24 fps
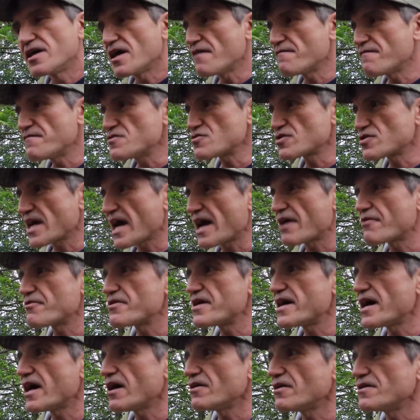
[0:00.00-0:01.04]
if you
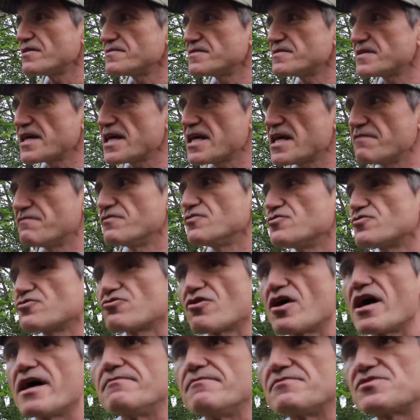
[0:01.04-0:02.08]
carry out evil
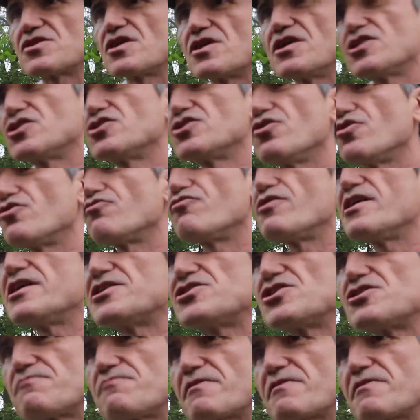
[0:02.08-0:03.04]
crimes. Your religion